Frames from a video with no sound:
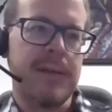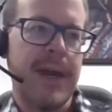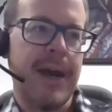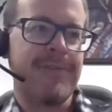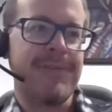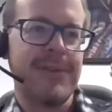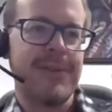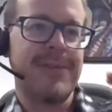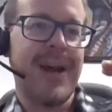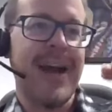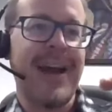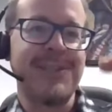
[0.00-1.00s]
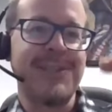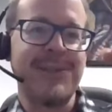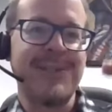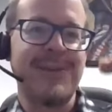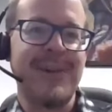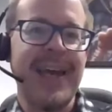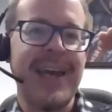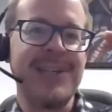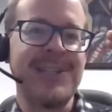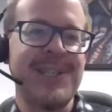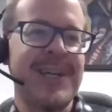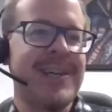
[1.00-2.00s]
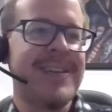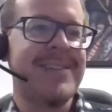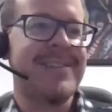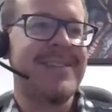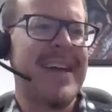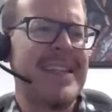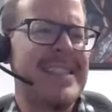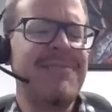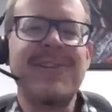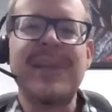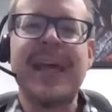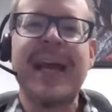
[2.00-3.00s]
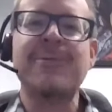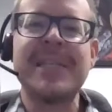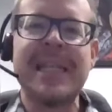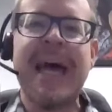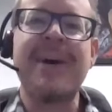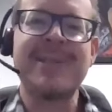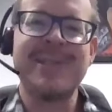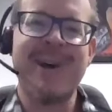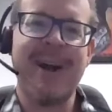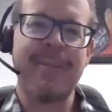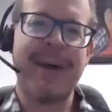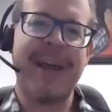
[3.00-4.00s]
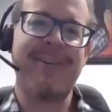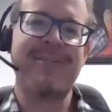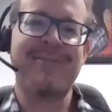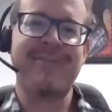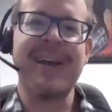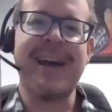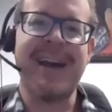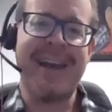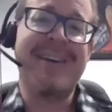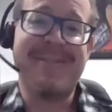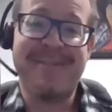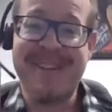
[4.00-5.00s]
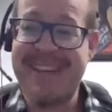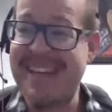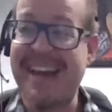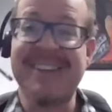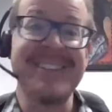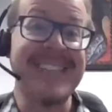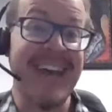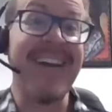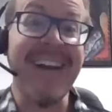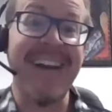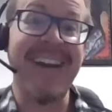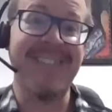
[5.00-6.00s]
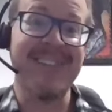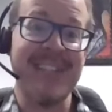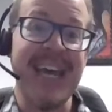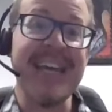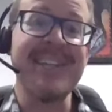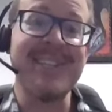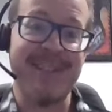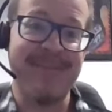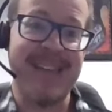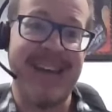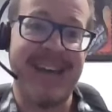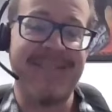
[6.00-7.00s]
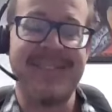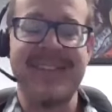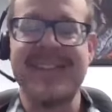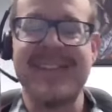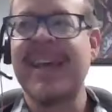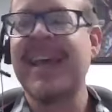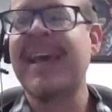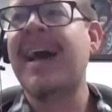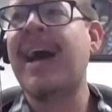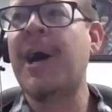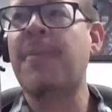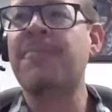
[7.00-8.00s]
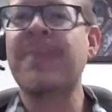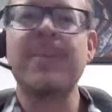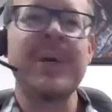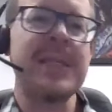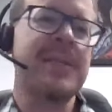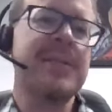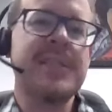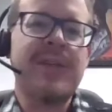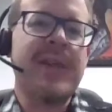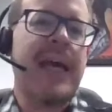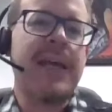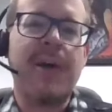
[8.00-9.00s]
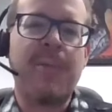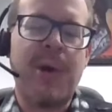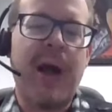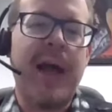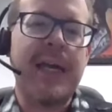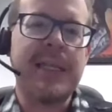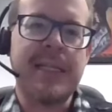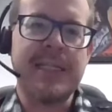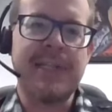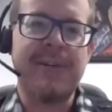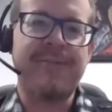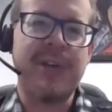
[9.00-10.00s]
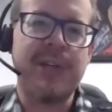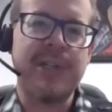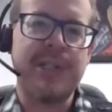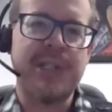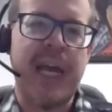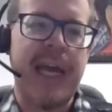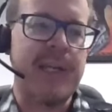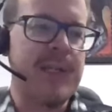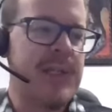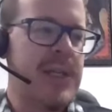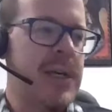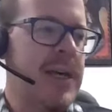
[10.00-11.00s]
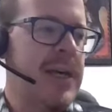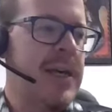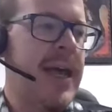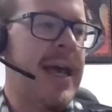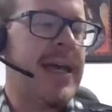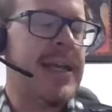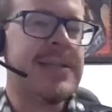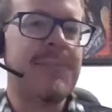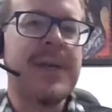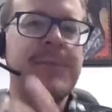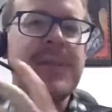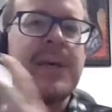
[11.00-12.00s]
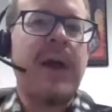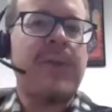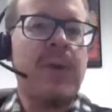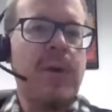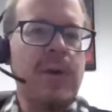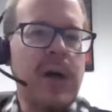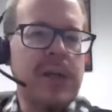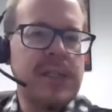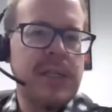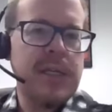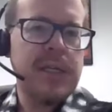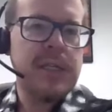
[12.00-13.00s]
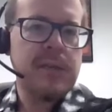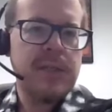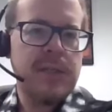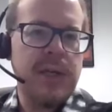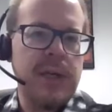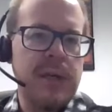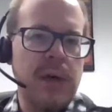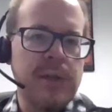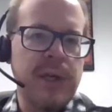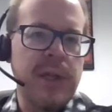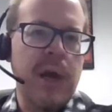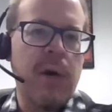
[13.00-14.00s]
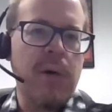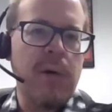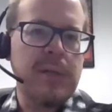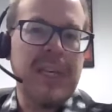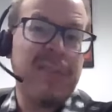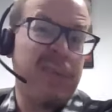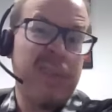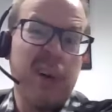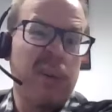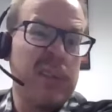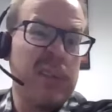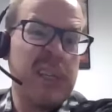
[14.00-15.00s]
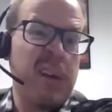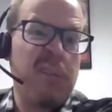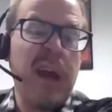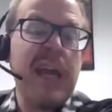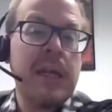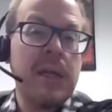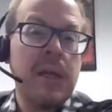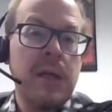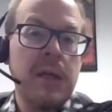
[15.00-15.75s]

after I got to a certain age, I didn't feel like I was allowed to talk about how afraid I am and how scared I am of change sometimes. But there's still that young Brian that still fears change. And sometimes I'd rather hold on to the old, even if the old isn't great,